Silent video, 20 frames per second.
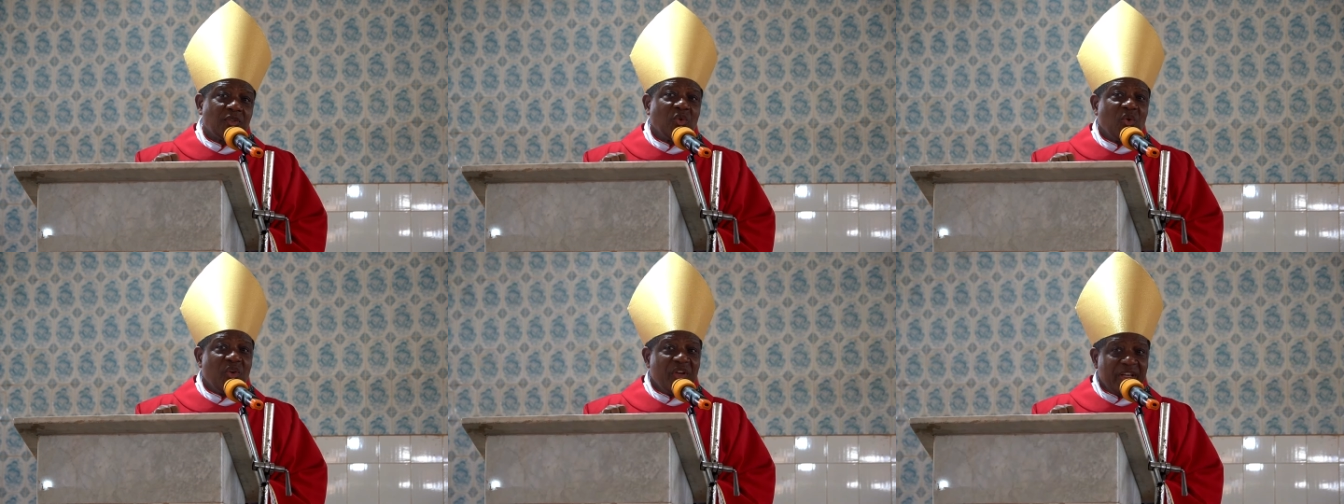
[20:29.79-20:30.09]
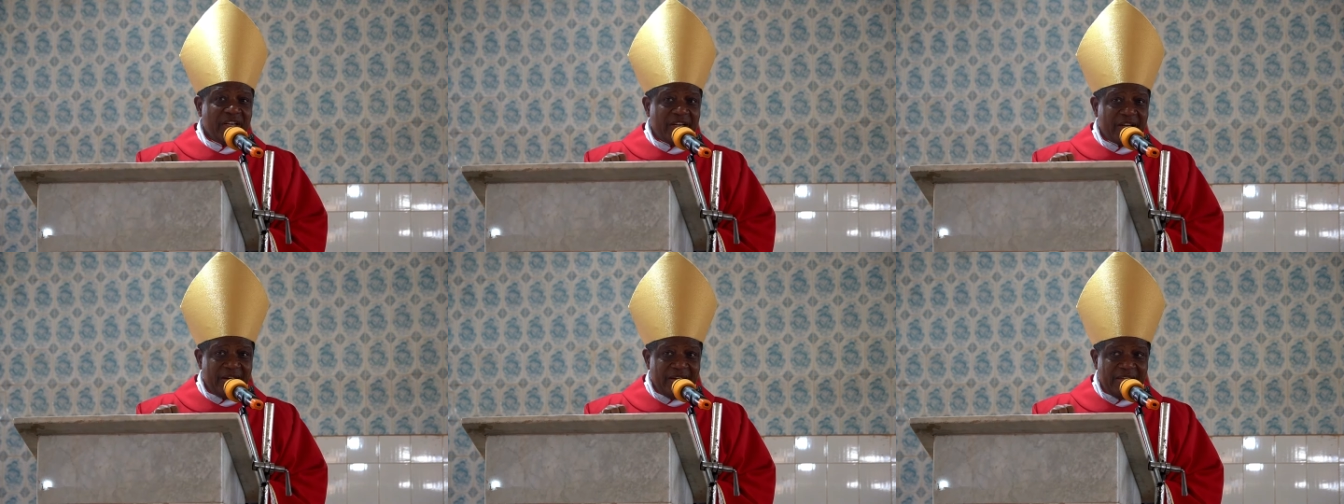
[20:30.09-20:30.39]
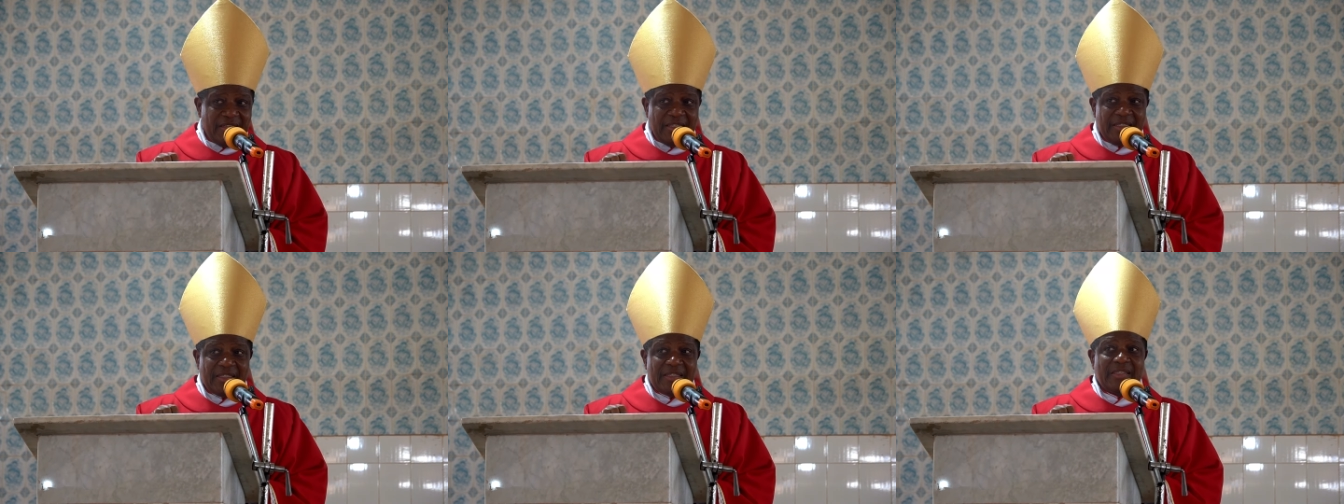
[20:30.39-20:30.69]
to
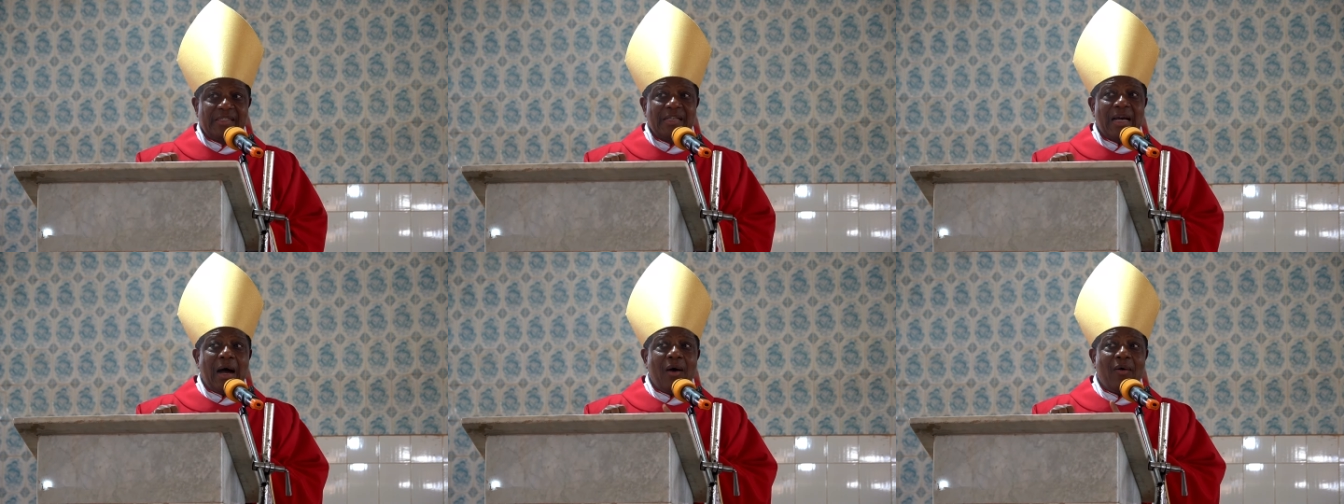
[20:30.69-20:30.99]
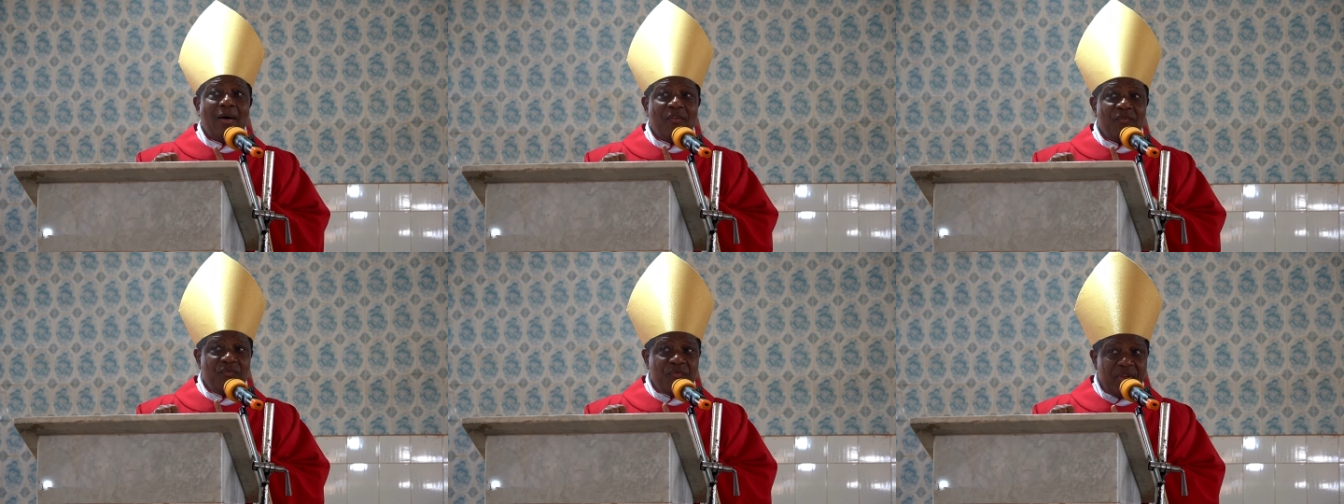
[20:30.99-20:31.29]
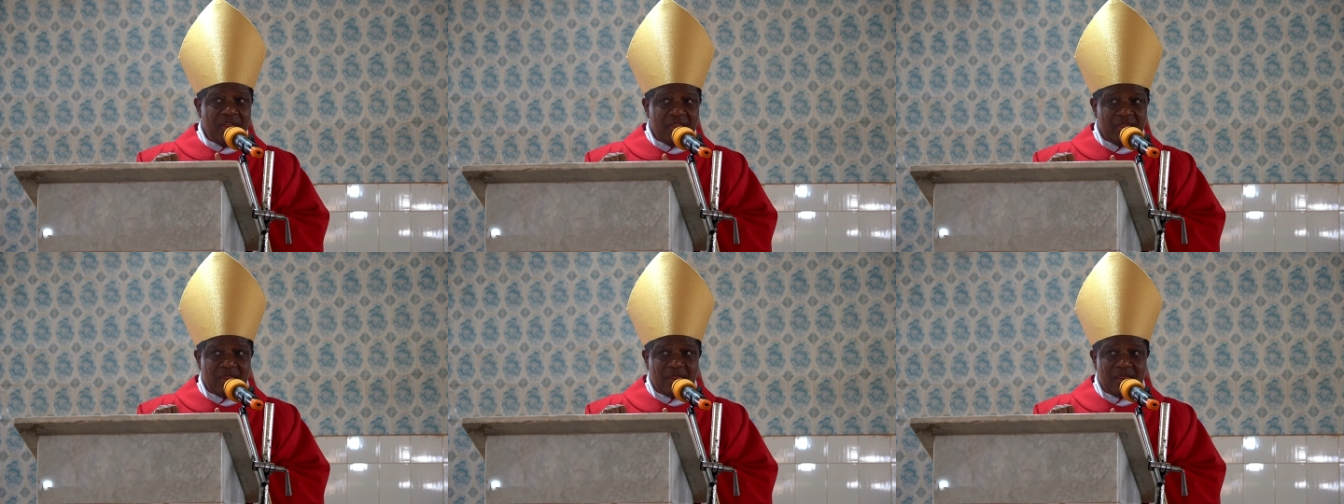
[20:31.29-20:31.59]
increase our
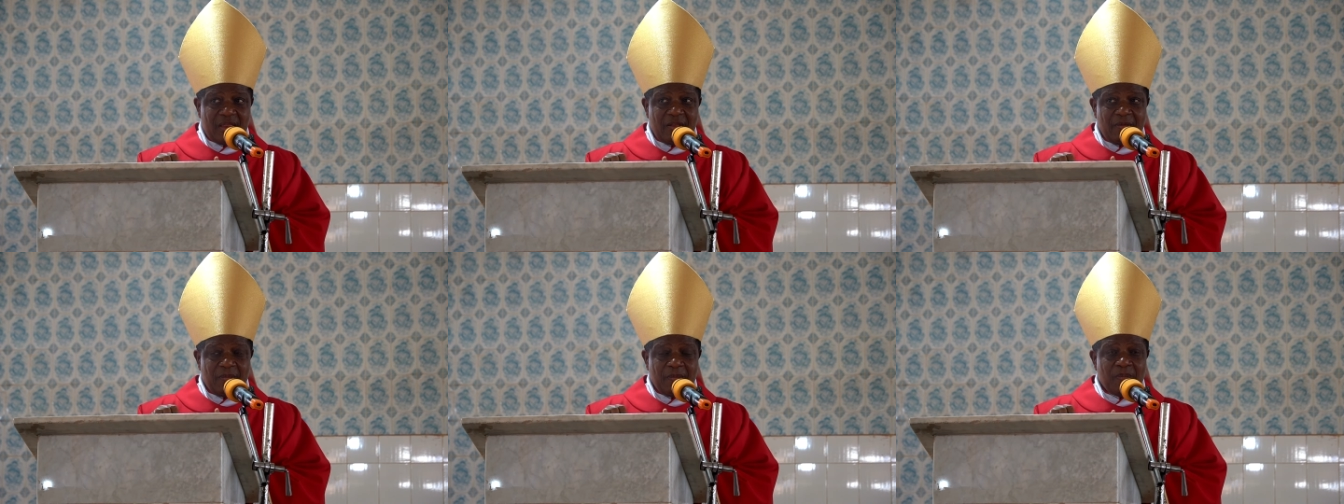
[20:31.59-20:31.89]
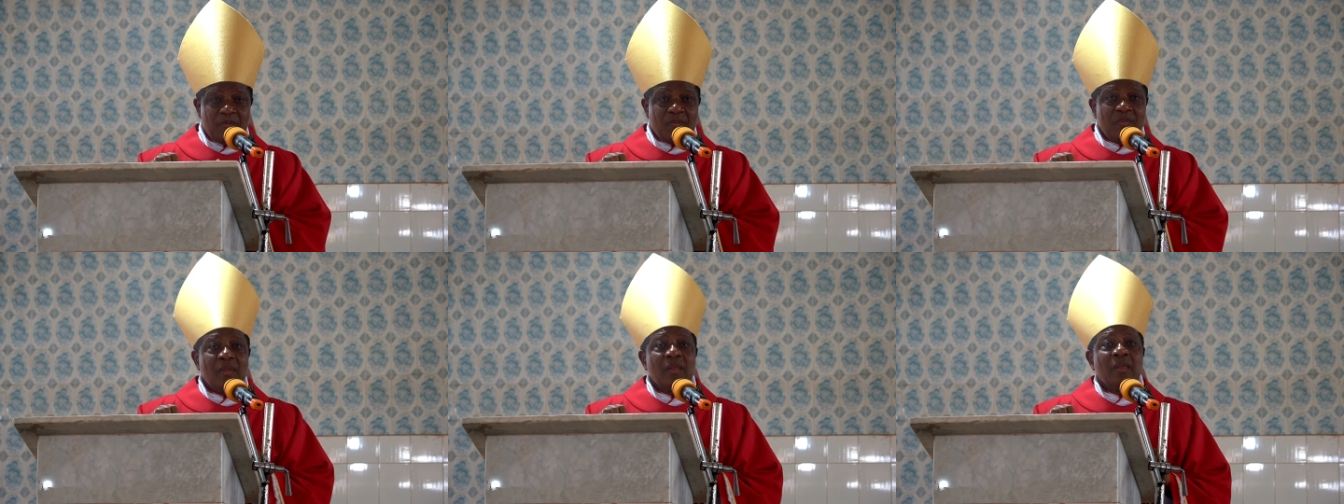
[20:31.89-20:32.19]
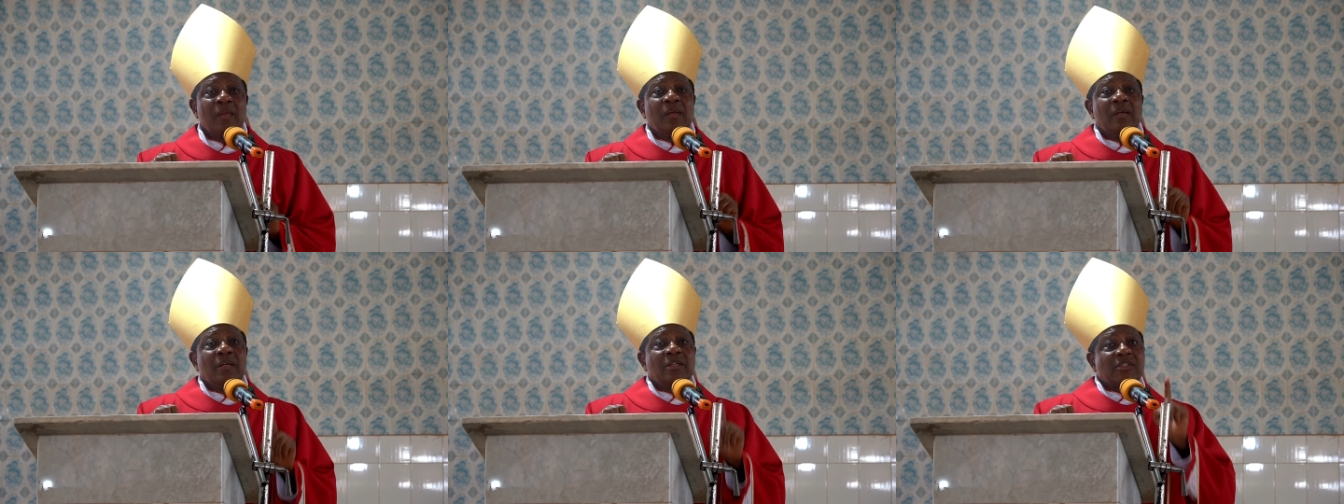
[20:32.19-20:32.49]
faith.
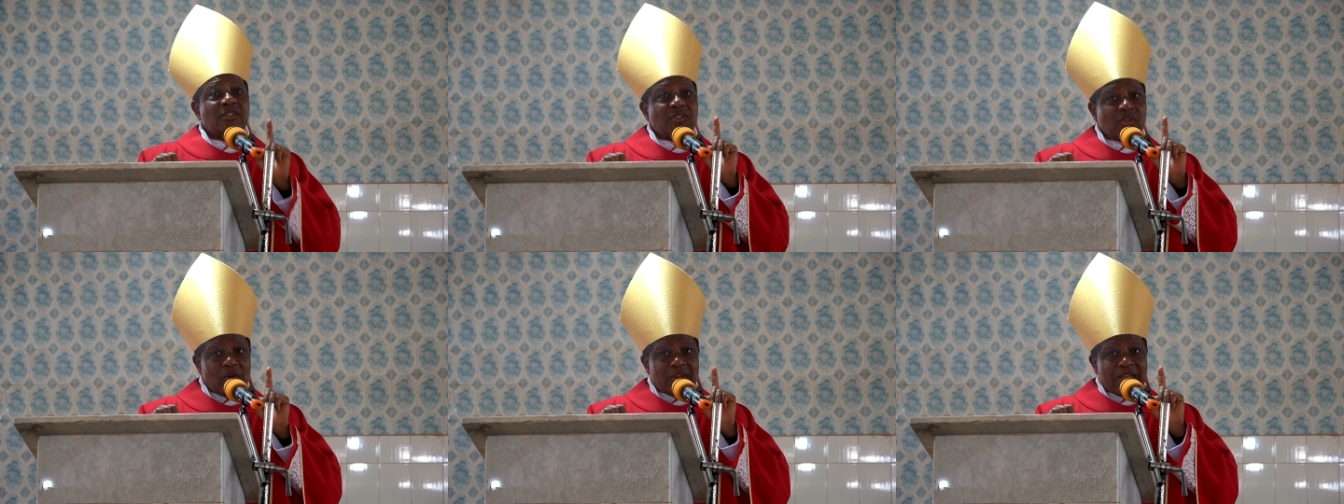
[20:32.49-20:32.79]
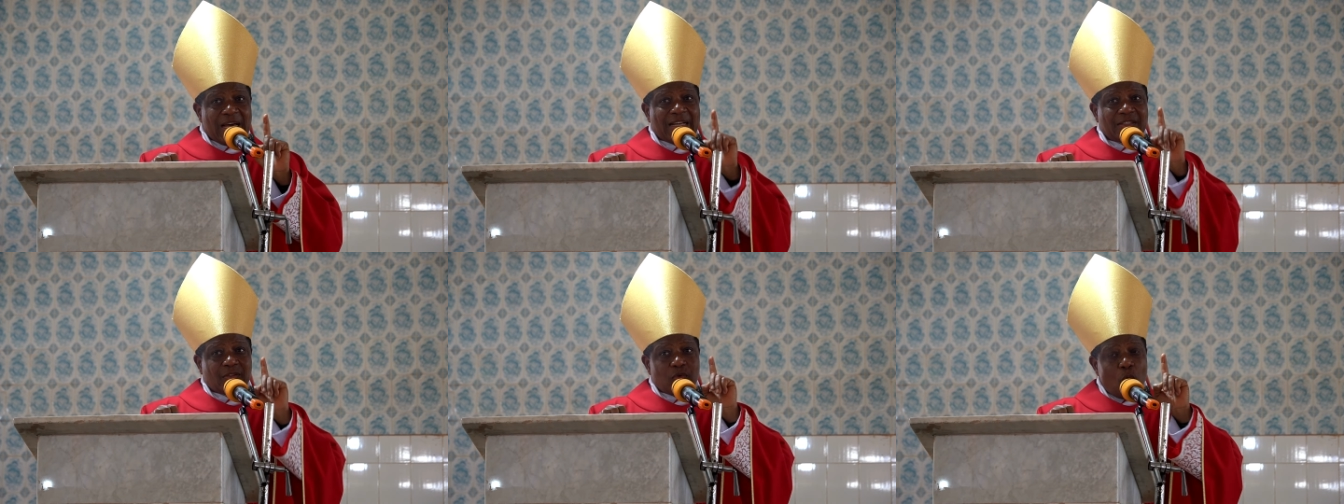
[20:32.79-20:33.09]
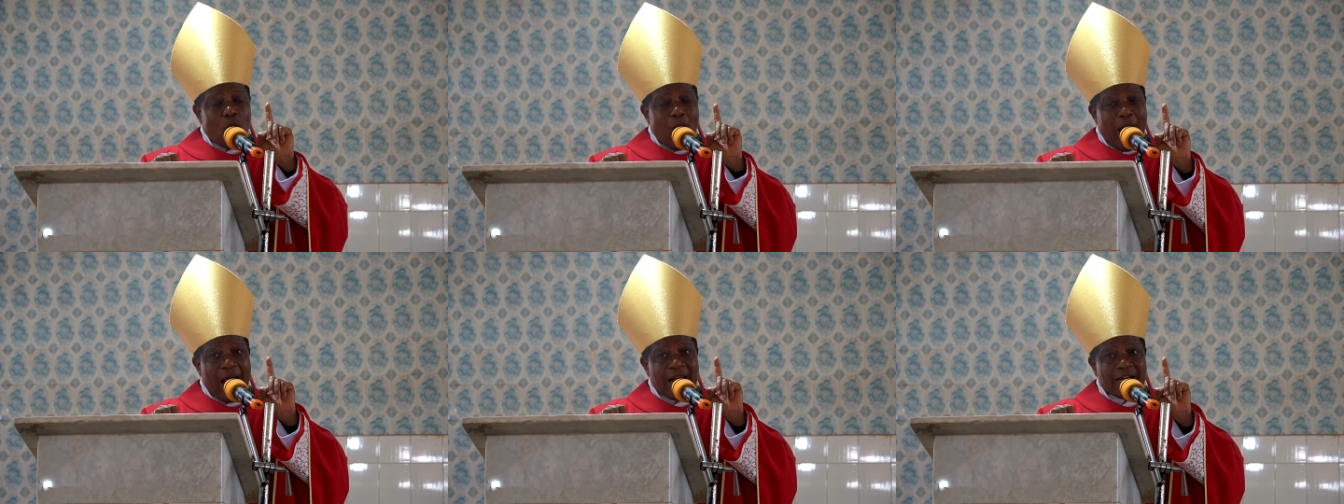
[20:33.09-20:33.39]
So
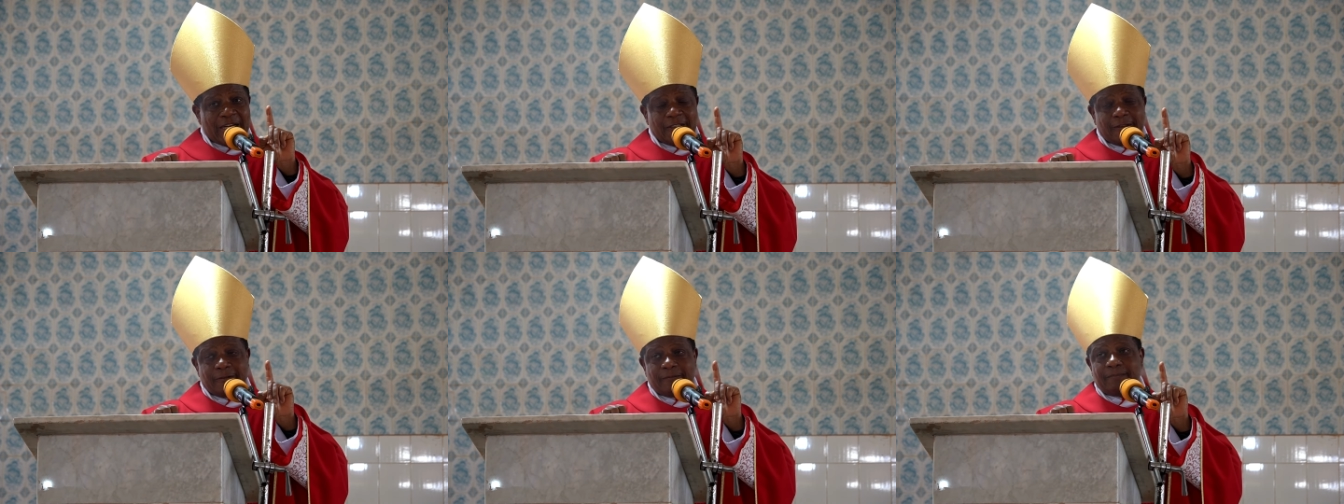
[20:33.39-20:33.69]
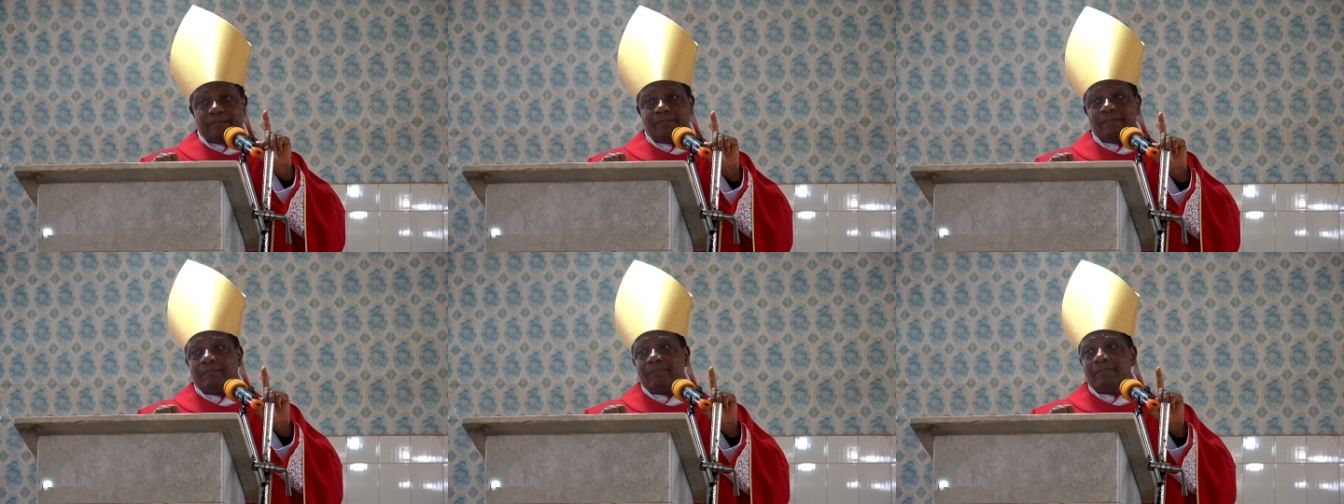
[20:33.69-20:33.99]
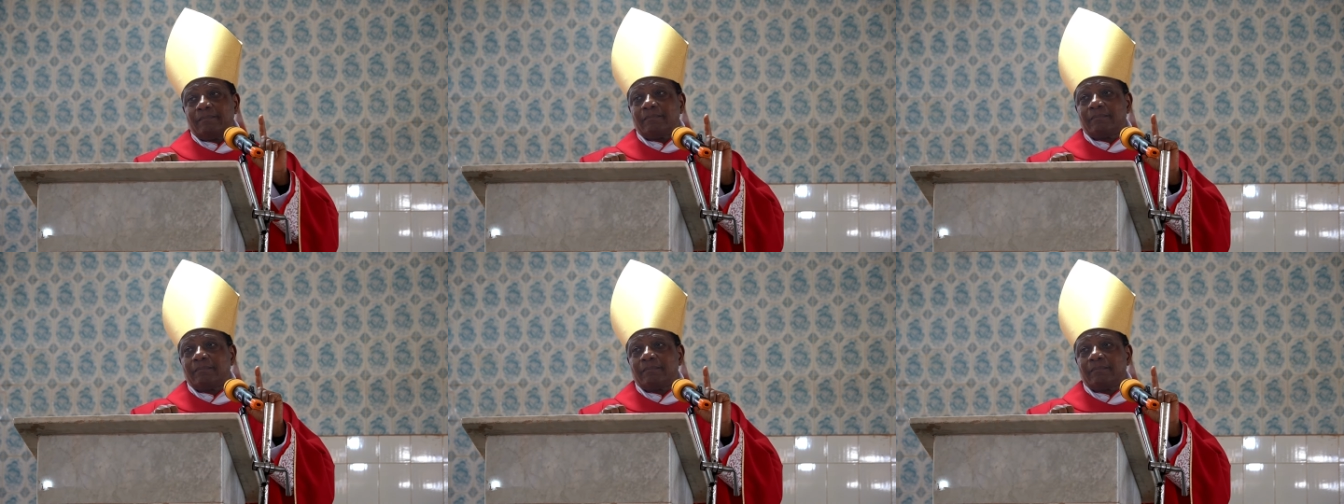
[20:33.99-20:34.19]
that one,